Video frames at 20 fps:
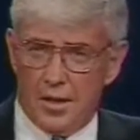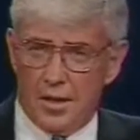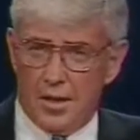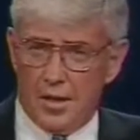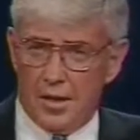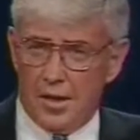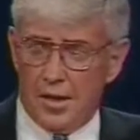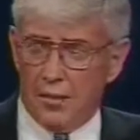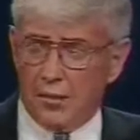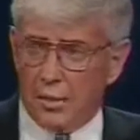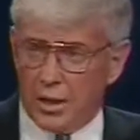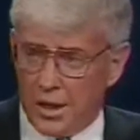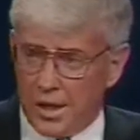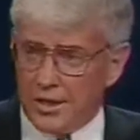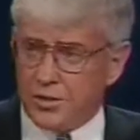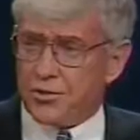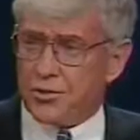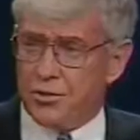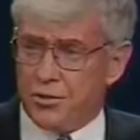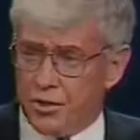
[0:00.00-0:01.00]
I will
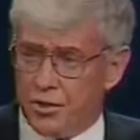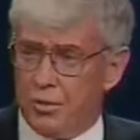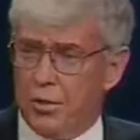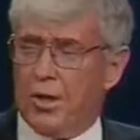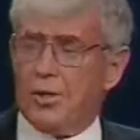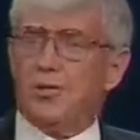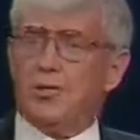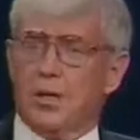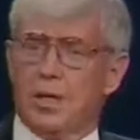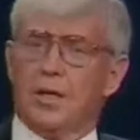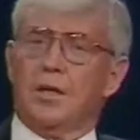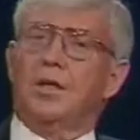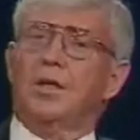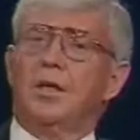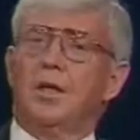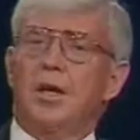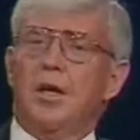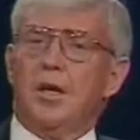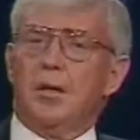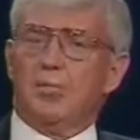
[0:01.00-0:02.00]
answer the question,
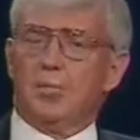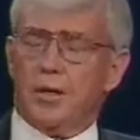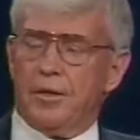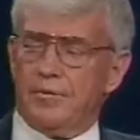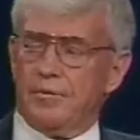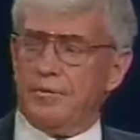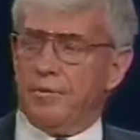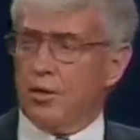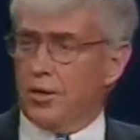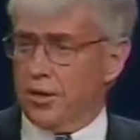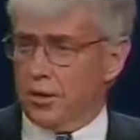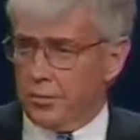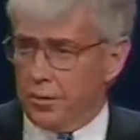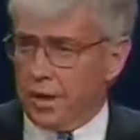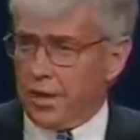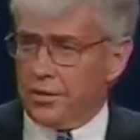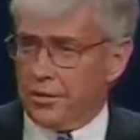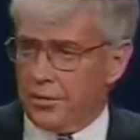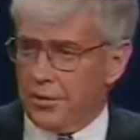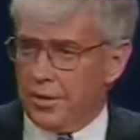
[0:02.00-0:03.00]
but for the
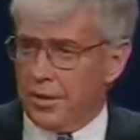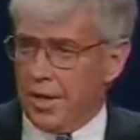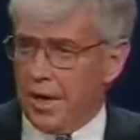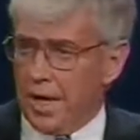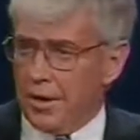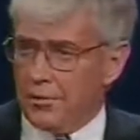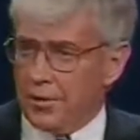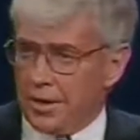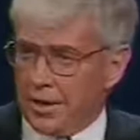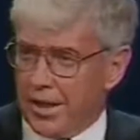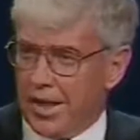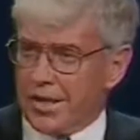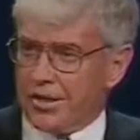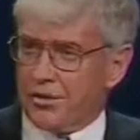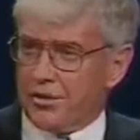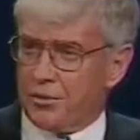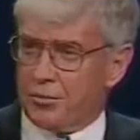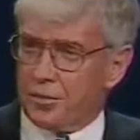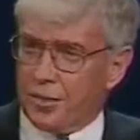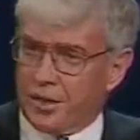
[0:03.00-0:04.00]
record, I would
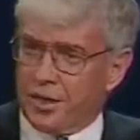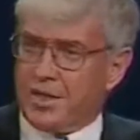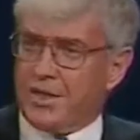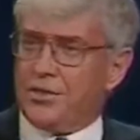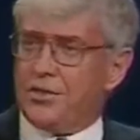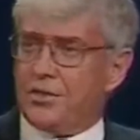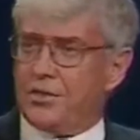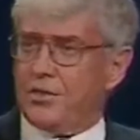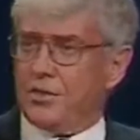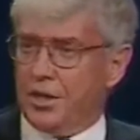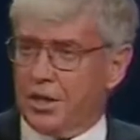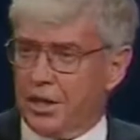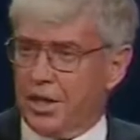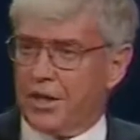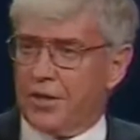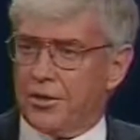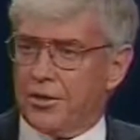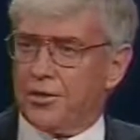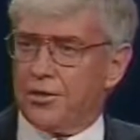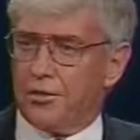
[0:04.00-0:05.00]
like to release the
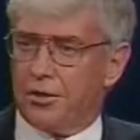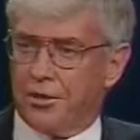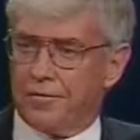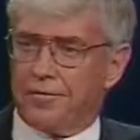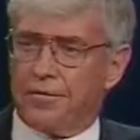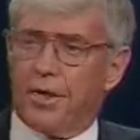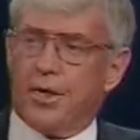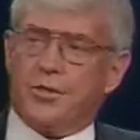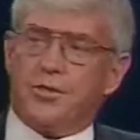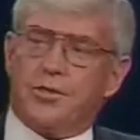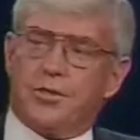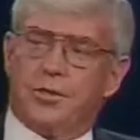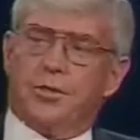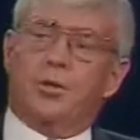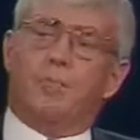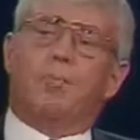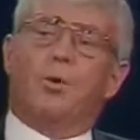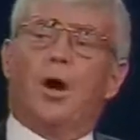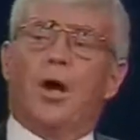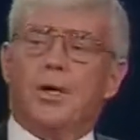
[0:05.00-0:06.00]
letter to our friends in
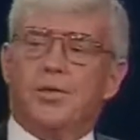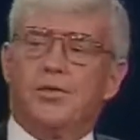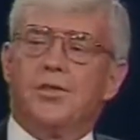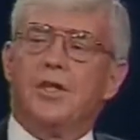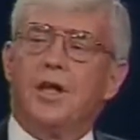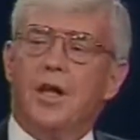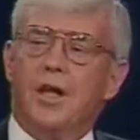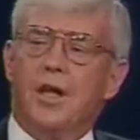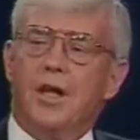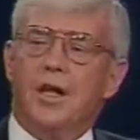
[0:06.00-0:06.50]
the press